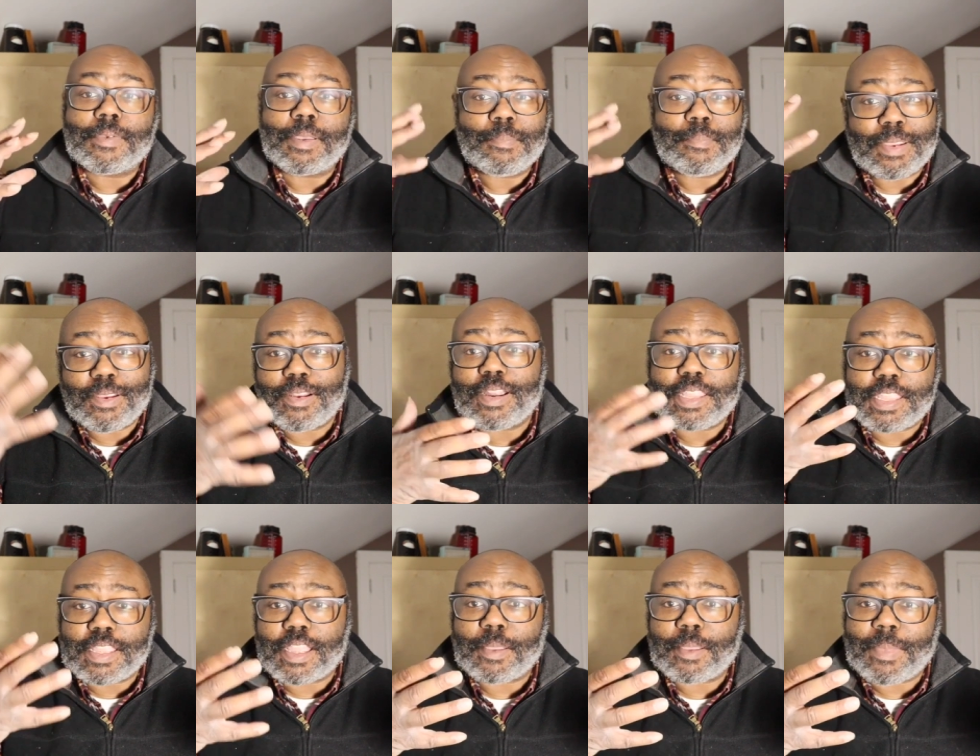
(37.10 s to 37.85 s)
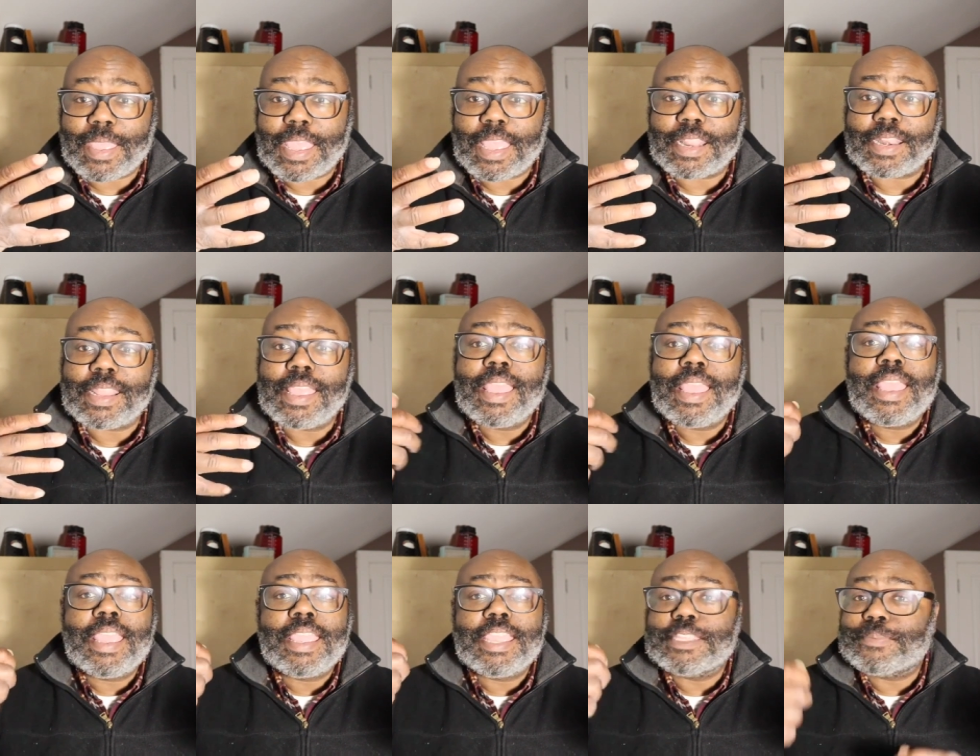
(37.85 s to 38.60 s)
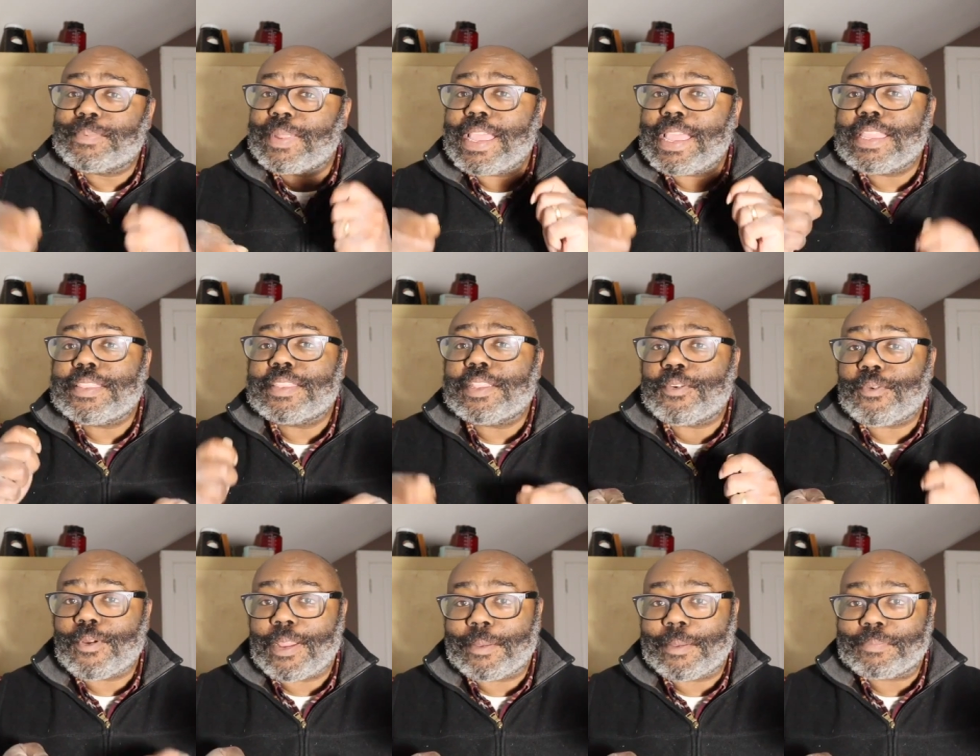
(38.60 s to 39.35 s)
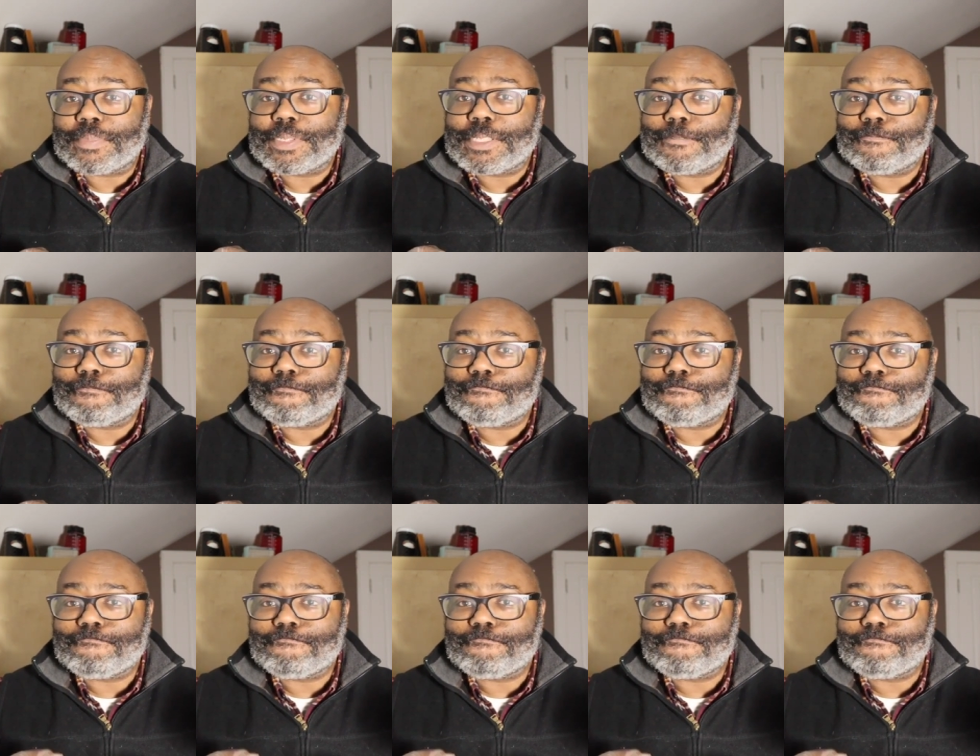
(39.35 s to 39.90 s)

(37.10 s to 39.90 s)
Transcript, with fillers: a bearded young man, he's playing the drums.